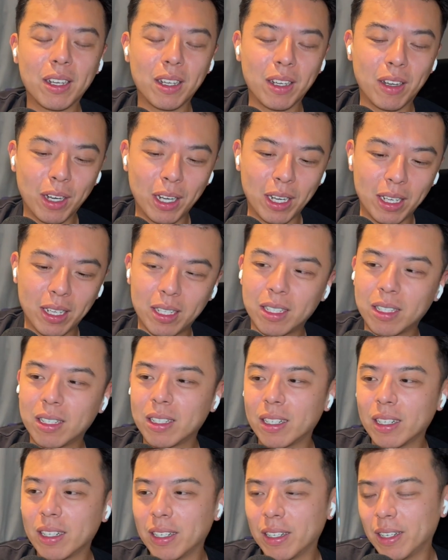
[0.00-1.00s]

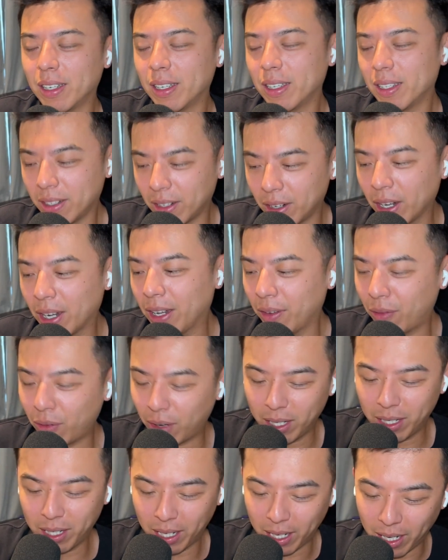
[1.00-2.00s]
Okay,
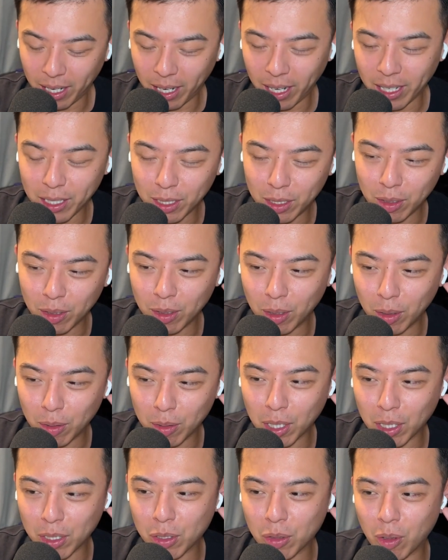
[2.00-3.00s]
fine. Yeah, I need to go
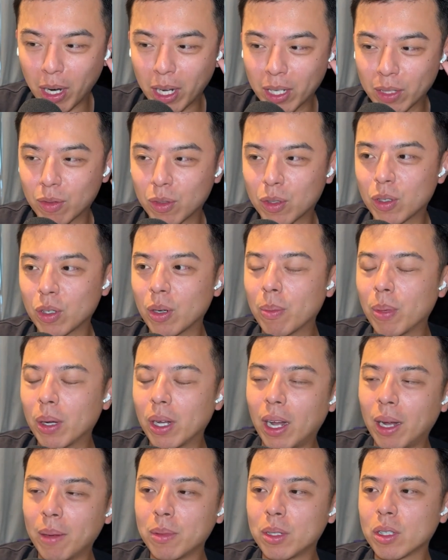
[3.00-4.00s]
touch grass for sure. But
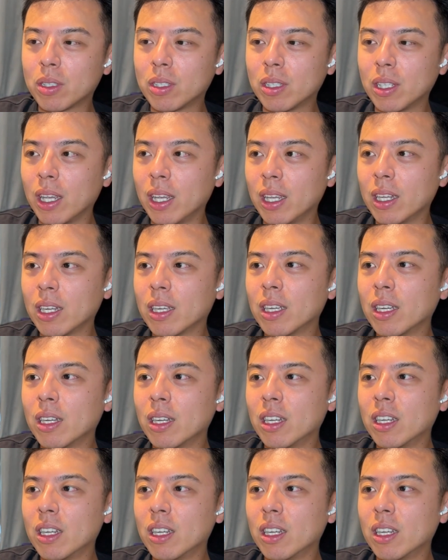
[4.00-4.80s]
I'm just saying